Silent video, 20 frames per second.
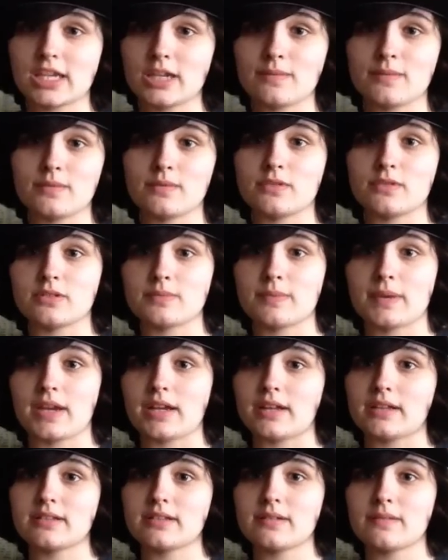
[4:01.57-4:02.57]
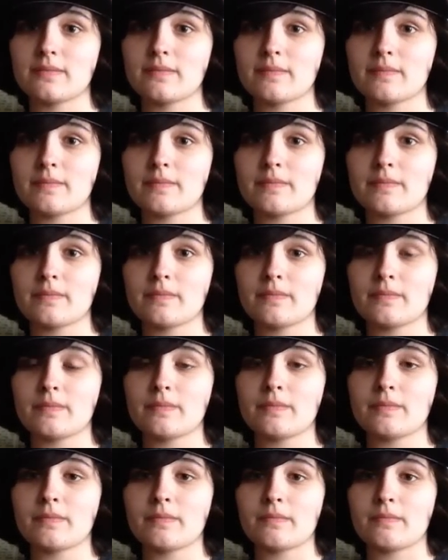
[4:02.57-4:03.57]
human respect
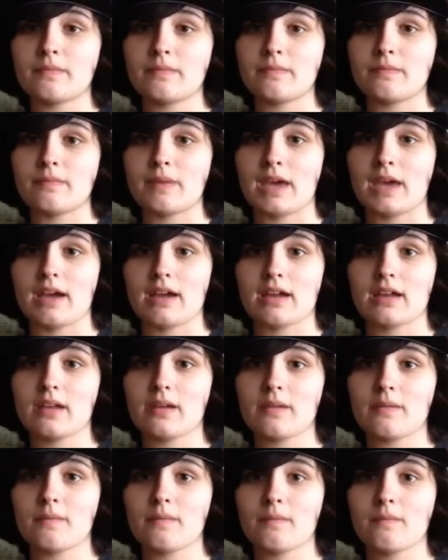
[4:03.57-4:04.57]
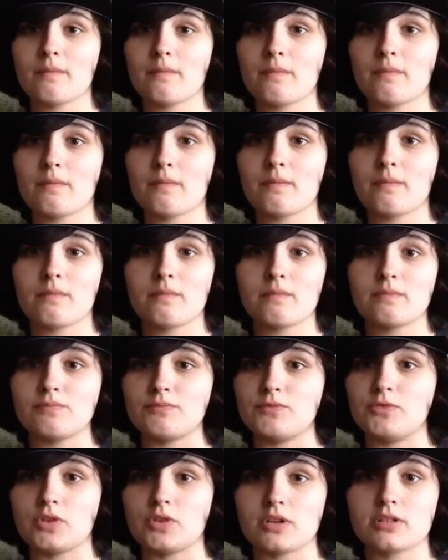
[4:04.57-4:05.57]
back.
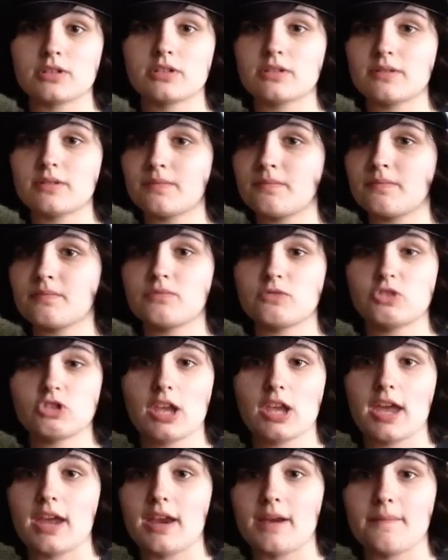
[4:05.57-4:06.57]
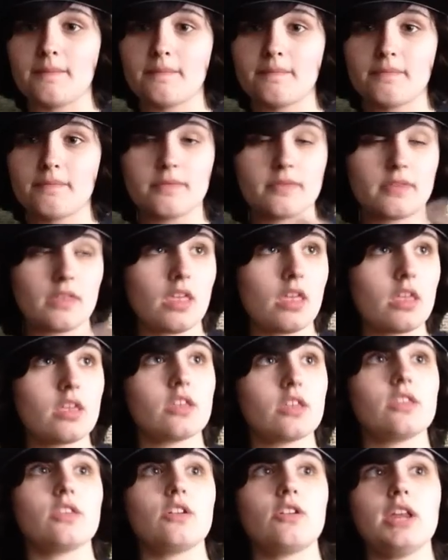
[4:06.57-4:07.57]
Just say
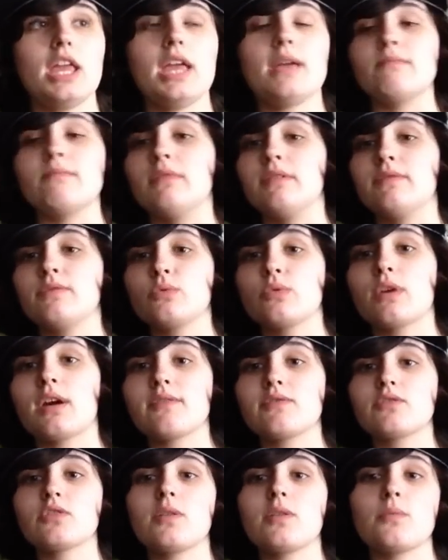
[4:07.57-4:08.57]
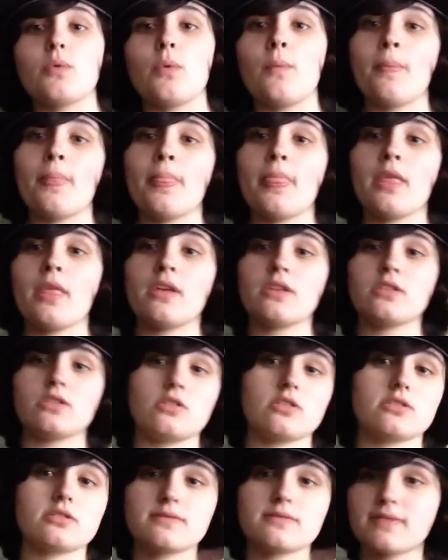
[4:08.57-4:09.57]
their name. If you have trouble,
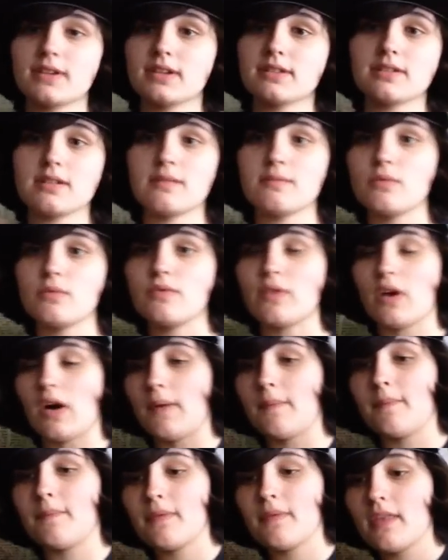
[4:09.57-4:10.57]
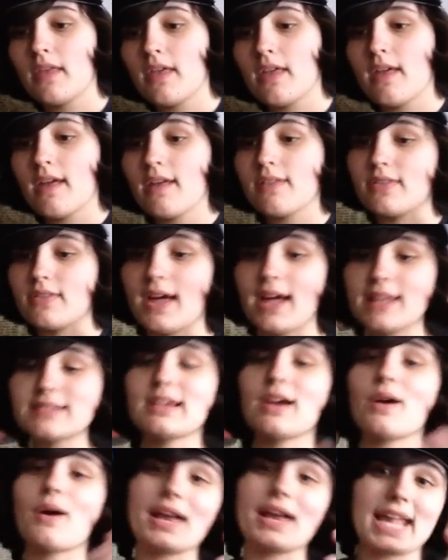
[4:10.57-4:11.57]
just fix it and move on. That's
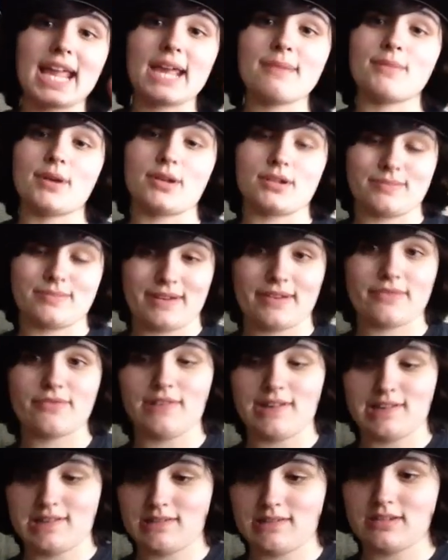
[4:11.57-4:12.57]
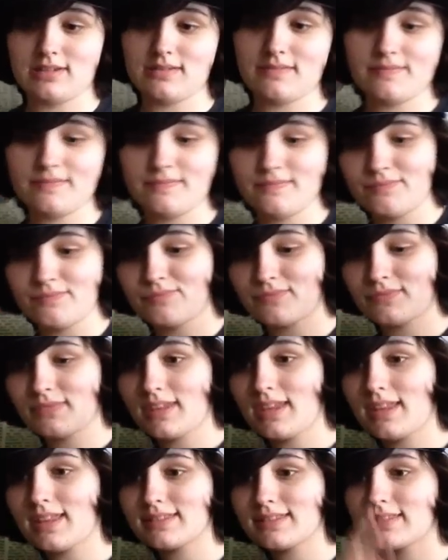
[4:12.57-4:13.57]
how I came out to my friends.
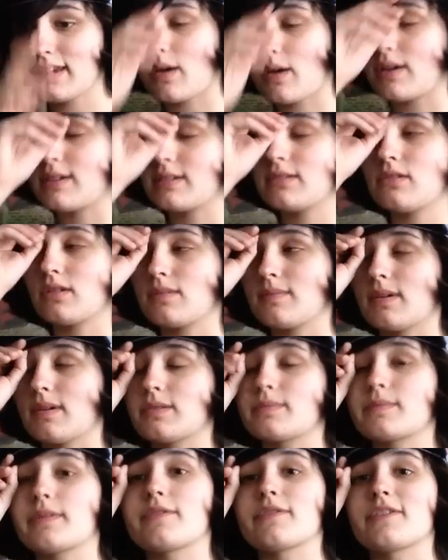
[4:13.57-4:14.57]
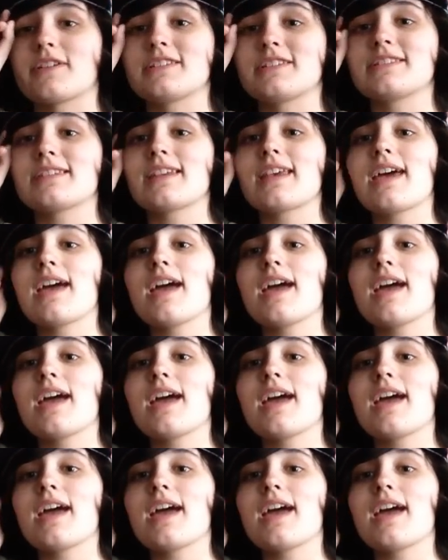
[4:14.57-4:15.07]
That's how I still come out to my friends.